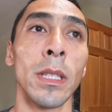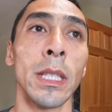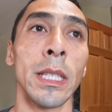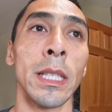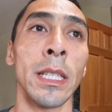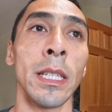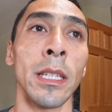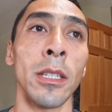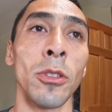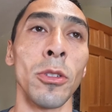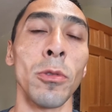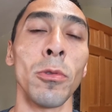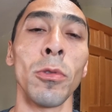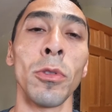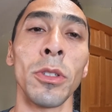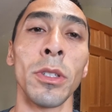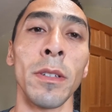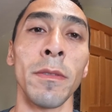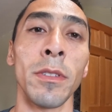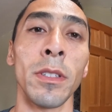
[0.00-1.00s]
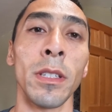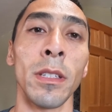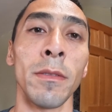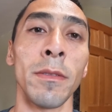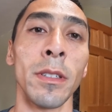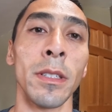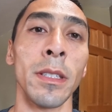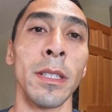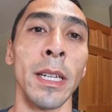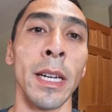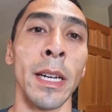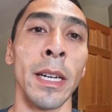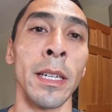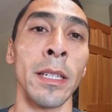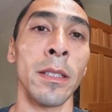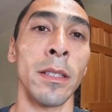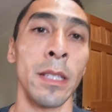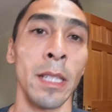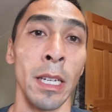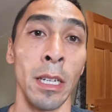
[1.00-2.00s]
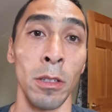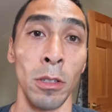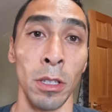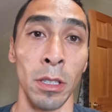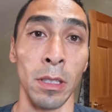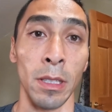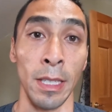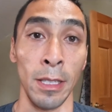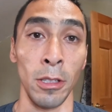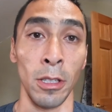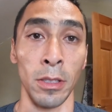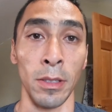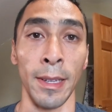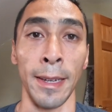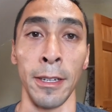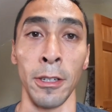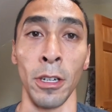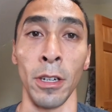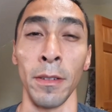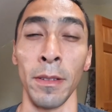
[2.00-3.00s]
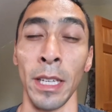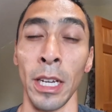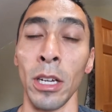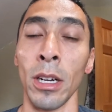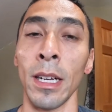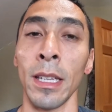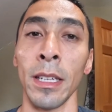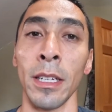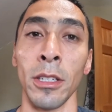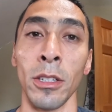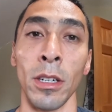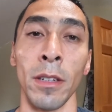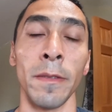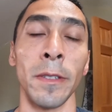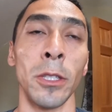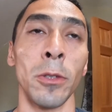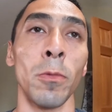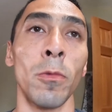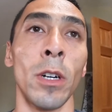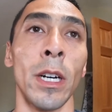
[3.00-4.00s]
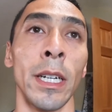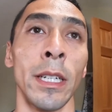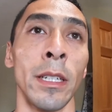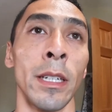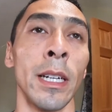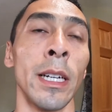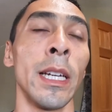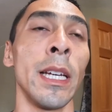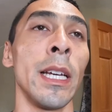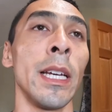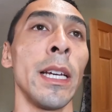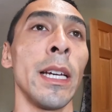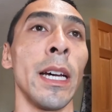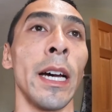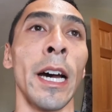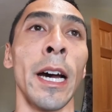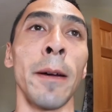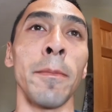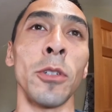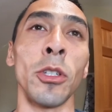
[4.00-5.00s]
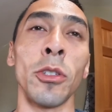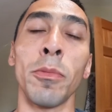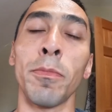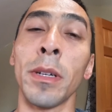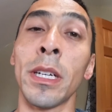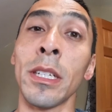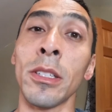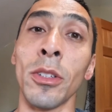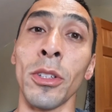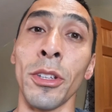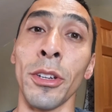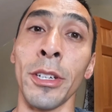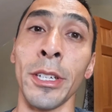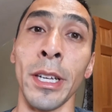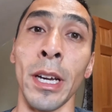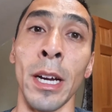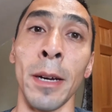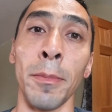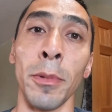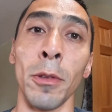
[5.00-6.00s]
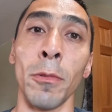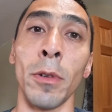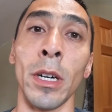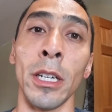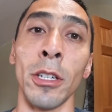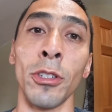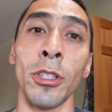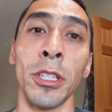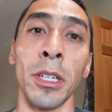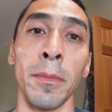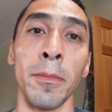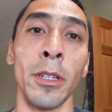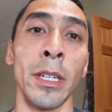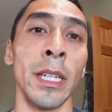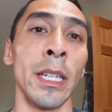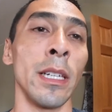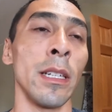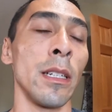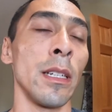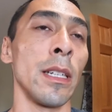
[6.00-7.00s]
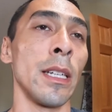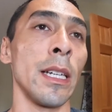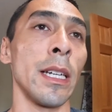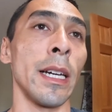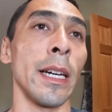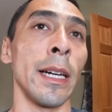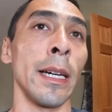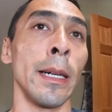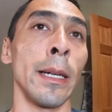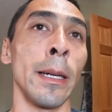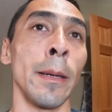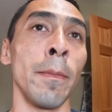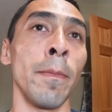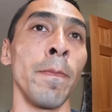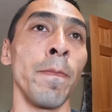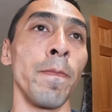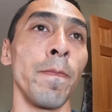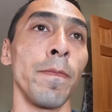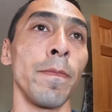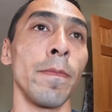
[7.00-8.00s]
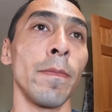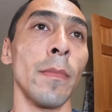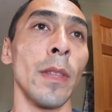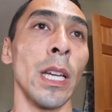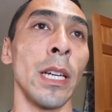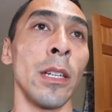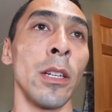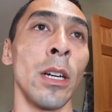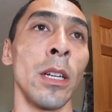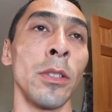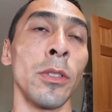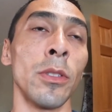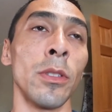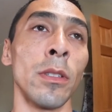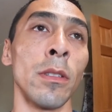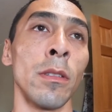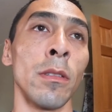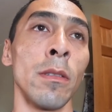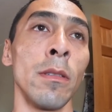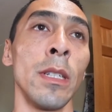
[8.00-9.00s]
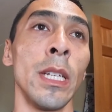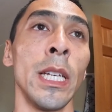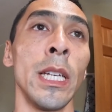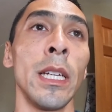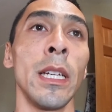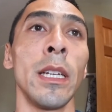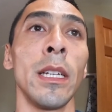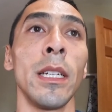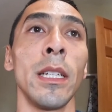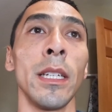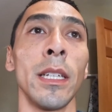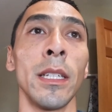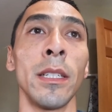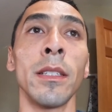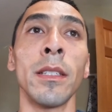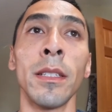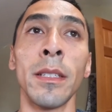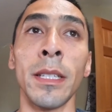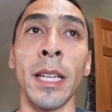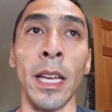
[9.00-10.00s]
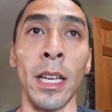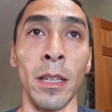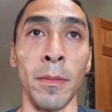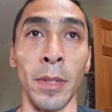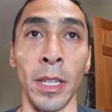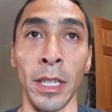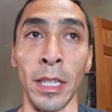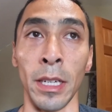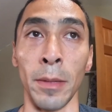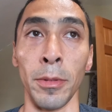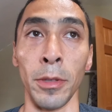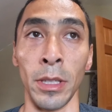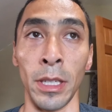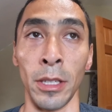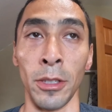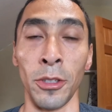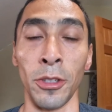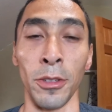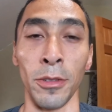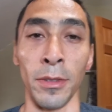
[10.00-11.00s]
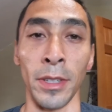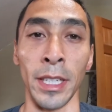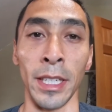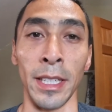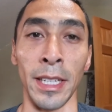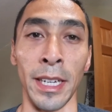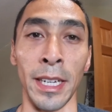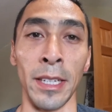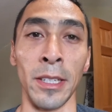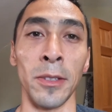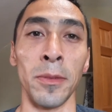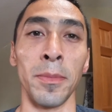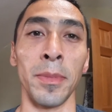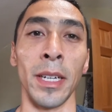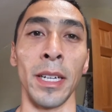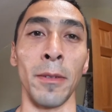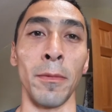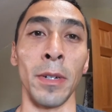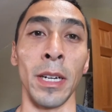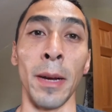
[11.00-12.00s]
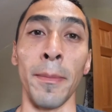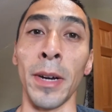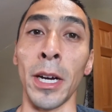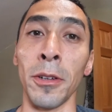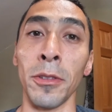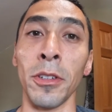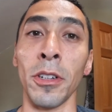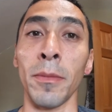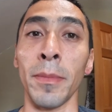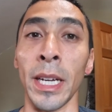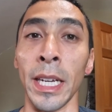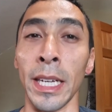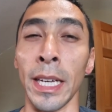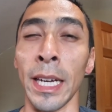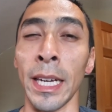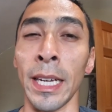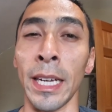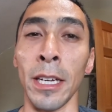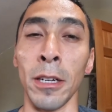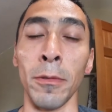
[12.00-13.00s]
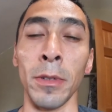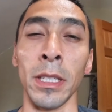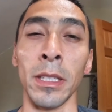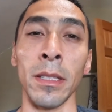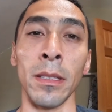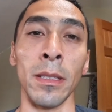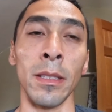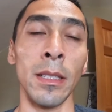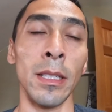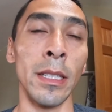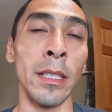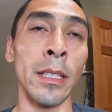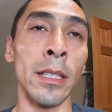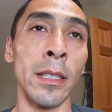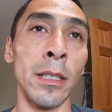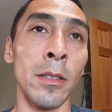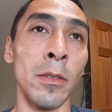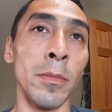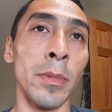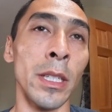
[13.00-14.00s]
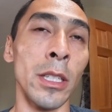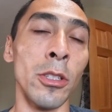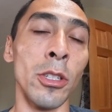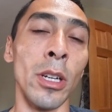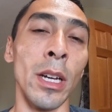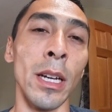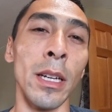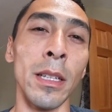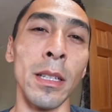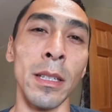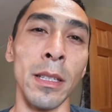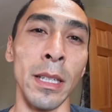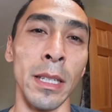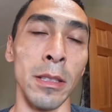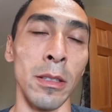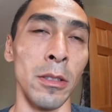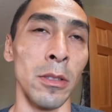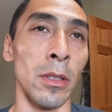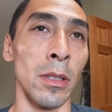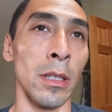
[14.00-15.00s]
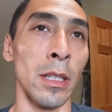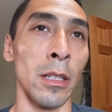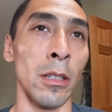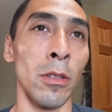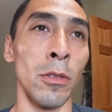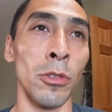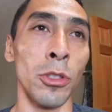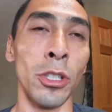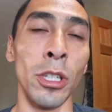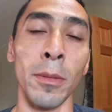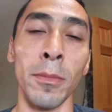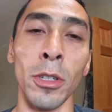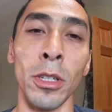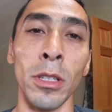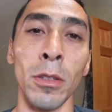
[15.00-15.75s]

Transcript: the schools of silversides. That looks it looks like ner- they call it nervous water, um, just because of the top of the water shimmering. Um, and also, this is taking me a couple years to realize. But when I'm out there on my kayak, when it's a little bit tri- like there's a little shimmer on